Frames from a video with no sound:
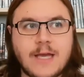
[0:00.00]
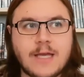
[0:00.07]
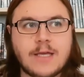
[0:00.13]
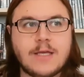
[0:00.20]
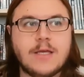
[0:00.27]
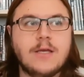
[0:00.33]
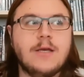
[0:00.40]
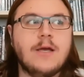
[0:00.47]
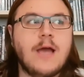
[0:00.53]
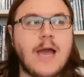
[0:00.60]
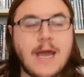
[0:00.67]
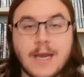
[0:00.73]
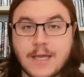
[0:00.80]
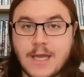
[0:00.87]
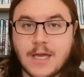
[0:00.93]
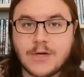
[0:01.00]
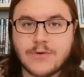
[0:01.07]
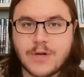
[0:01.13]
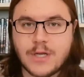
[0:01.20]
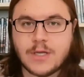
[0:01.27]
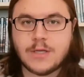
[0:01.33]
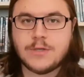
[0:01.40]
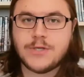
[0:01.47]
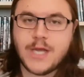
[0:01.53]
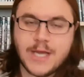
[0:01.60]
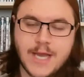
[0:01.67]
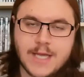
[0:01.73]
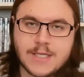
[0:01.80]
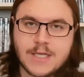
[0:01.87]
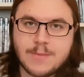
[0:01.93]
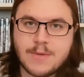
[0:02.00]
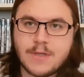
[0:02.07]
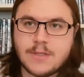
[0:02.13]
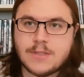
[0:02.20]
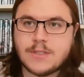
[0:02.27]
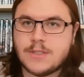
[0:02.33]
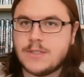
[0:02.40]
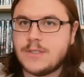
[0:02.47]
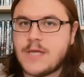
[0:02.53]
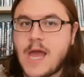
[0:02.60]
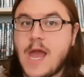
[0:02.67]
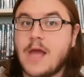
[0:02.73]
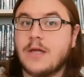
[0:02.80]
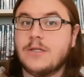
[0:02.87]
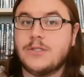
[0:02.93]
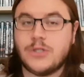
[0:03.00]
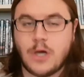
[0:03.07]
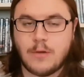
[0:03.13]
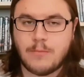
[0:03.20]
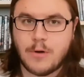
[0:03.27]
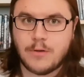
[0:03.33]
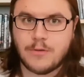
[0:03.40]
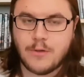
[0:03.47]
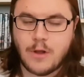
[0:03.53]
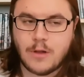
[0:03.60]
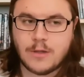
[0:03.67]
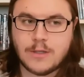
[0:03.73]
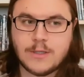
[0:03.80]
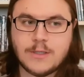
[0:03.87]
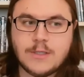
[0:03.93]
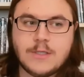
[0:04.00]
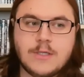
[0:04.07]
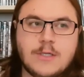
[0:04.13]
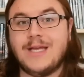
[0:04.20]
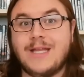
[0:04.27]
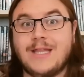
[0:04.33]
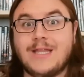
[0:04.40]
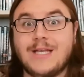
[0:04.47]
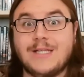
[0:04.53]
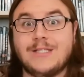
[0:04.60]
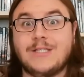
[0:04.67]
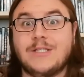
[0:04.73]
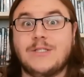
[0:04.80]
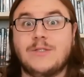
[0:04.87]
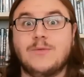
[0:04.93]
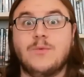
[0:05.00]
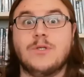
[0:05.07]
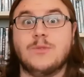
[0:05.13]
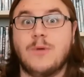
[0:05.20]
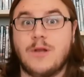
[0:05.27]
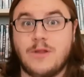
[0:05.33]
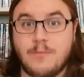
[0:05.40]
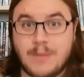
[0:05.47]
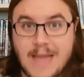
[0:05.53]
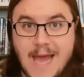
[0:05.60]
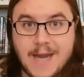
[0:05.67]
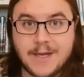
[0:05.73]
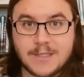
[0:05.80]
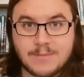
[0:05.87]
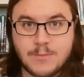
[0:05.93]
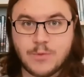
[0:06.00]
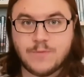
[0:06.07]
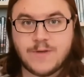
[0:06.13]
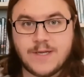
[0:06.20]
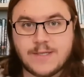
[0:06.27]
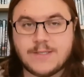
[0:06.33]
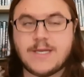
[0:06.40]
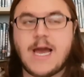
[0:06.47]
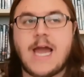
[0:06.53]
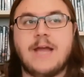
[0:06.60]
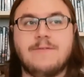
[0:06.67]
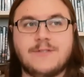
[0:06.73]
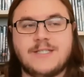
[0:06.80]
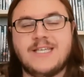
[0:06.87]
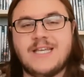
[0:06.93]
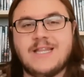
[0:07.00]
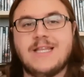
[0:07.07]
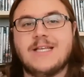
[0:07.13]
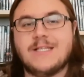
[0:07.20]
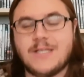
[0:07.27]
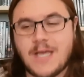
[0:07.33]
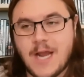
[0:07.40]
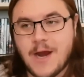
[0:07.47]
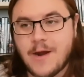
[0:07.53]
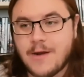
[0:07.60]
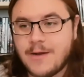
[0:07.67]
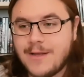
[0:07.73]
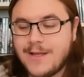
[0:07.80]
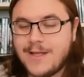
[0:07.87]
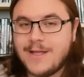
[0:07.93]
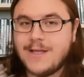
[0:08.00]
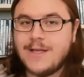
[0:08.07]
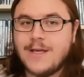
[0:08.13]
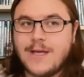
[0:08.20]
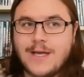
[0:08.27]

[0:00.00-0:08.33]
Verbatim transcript: Ben Affleck, Anna Kendrick, J.K. Simmons, and Jon Bernthal. This was one of the blandest movies I've seen this year.